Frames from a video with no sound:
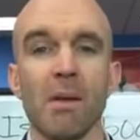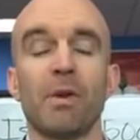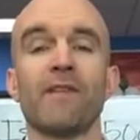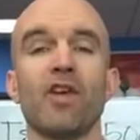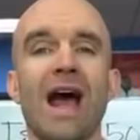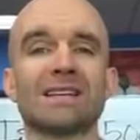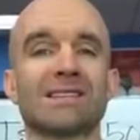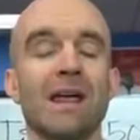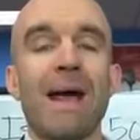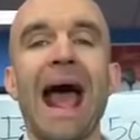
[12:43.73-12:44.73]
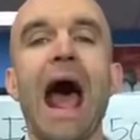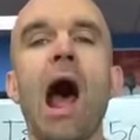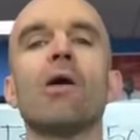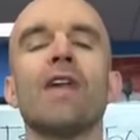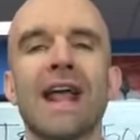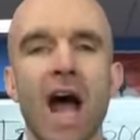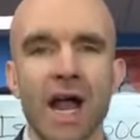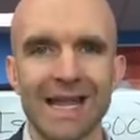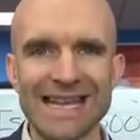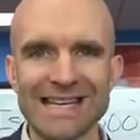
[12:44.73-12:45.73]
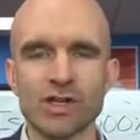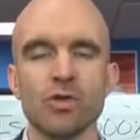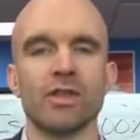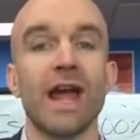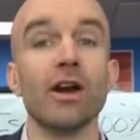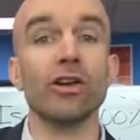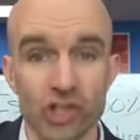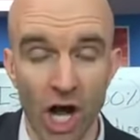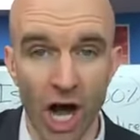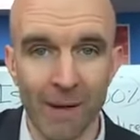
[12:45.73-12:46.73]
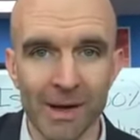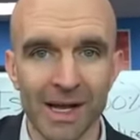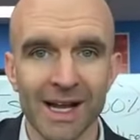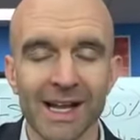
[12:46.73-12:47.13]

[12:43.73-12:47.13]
But if you ask them how they got into their job,